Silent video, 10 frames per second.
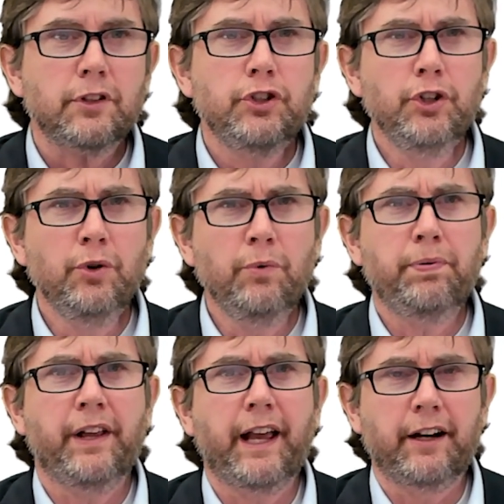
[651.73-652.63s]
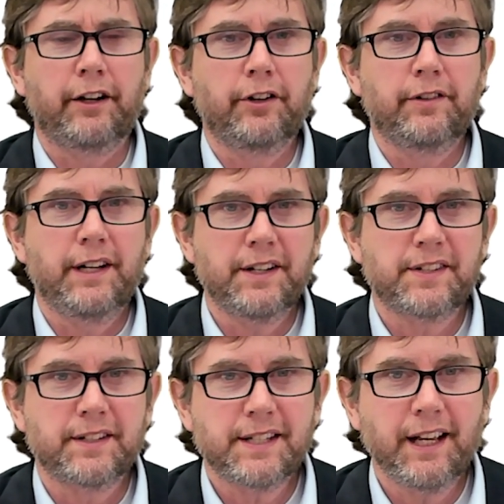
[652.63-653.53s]
you plan on your niece
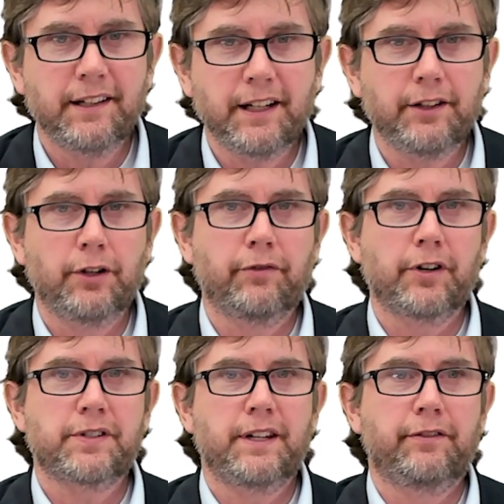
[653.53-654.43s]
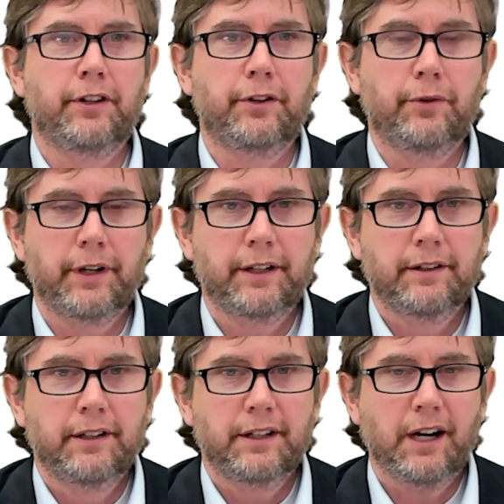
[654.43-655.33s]
attending the University of Illinois.
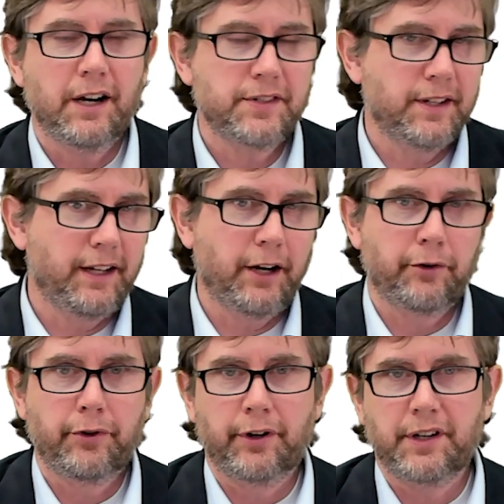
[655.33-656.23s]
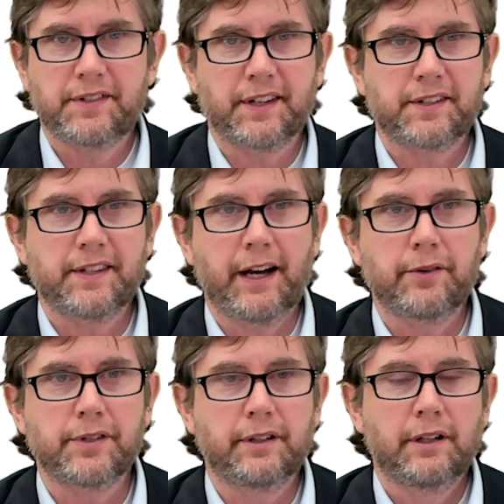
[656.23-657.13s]
Costs today are
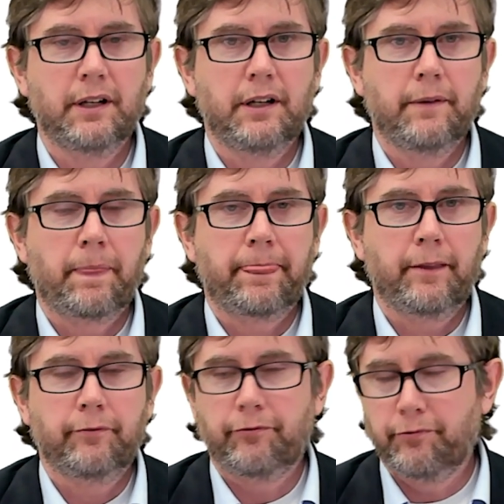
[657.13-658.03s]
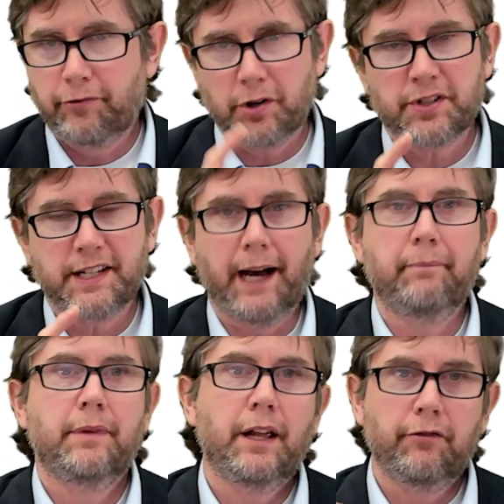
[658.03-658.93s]
$36,000. First step,
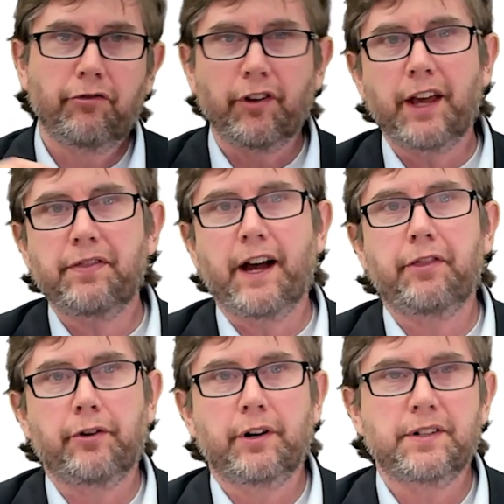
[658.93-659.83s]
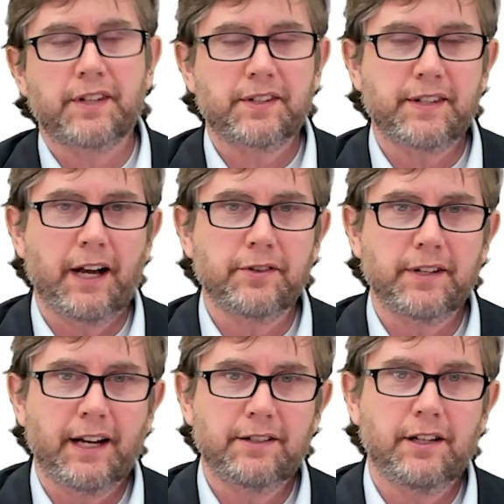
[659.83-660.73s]
inflate that
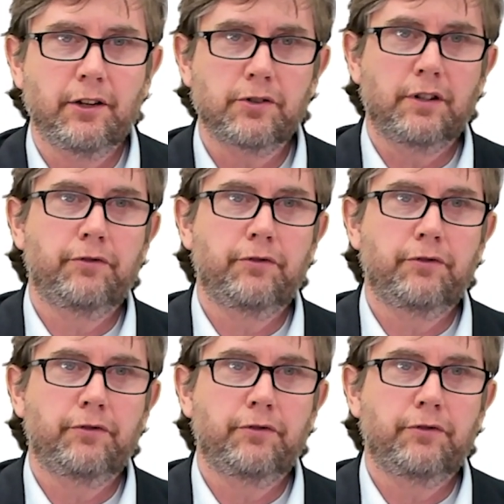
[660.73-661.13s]
$36,000 18 years in the